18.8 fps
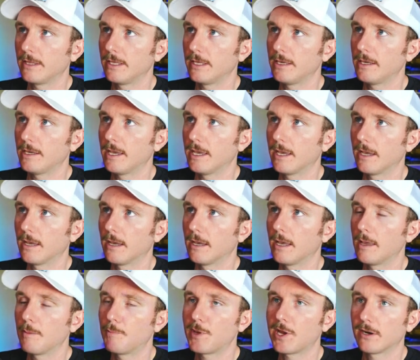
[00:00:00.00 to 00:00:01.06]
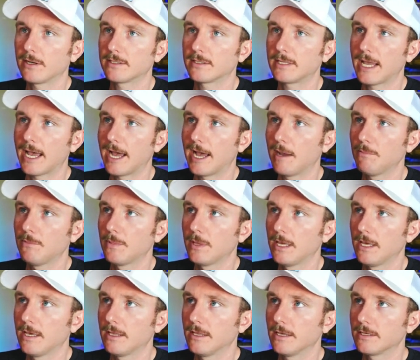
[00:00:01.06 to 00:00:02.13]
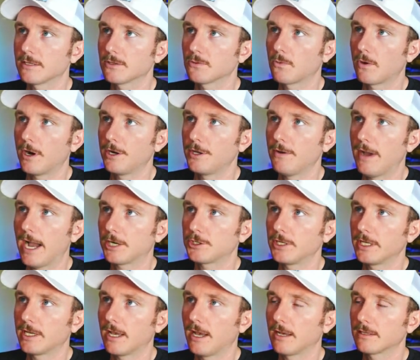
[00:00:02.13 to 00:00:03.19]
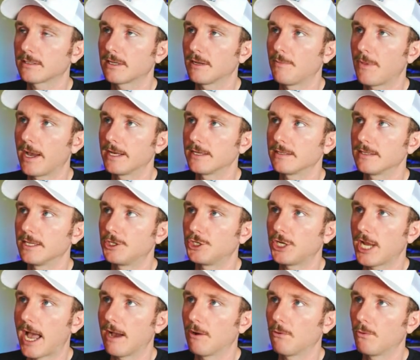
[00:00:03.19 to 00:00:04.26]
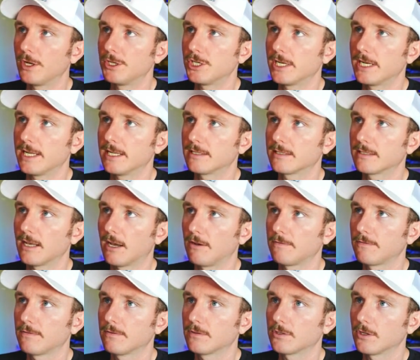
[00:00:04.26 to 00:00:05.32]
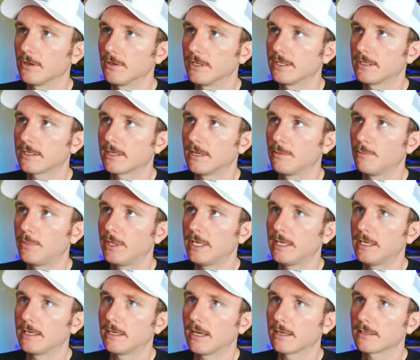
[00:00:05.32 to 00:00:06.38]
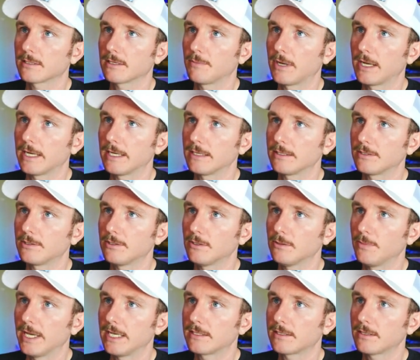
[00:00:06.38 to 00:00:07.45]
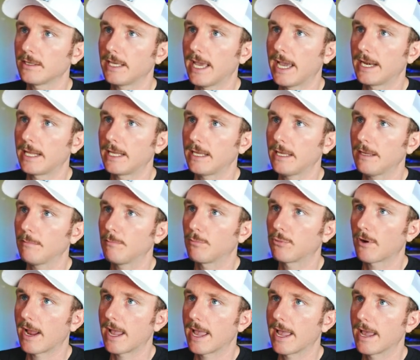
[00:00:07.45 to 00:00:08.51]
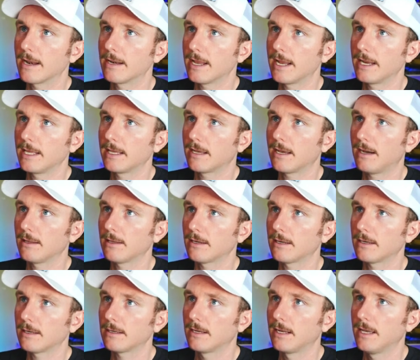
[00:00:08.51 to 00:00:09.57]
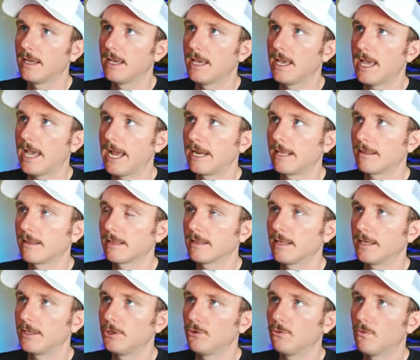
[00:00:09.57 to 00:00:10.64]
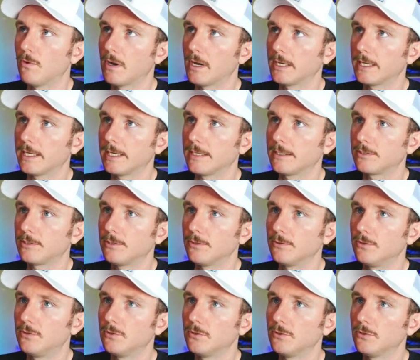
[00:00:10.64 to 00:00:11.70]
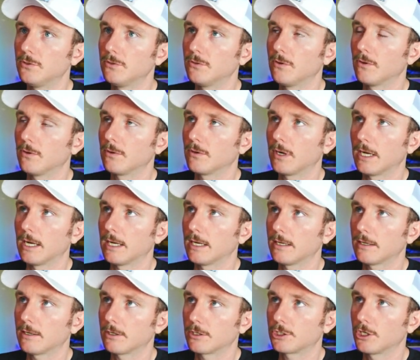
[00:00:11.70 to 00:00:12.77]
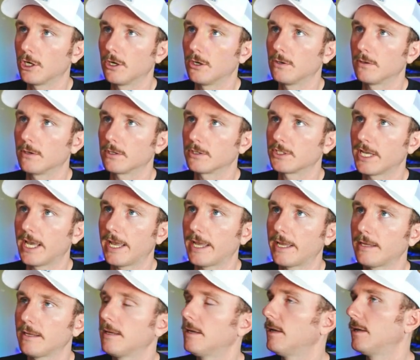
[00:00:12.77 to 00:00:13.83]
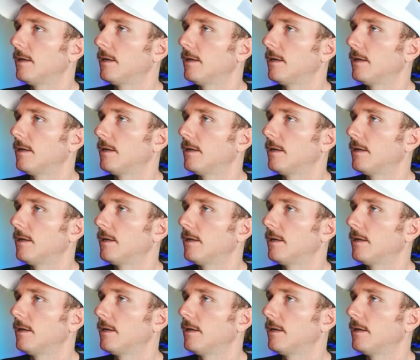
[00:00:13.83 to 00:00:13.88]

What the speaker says: the appearance tab. This is where you actually customize the chat widget itself. So this can be customized to basically any brand, any color, anything that you want it to do or show or say.